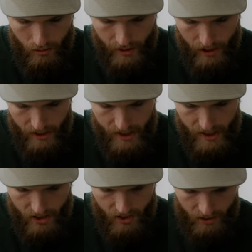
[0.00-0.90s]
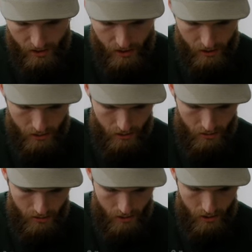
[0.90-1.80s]
we are intentionally
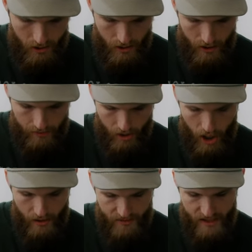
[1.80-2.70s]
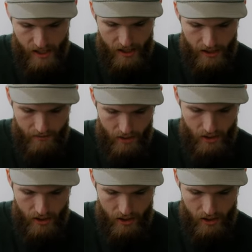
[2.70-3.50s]
kind of offsetting everything,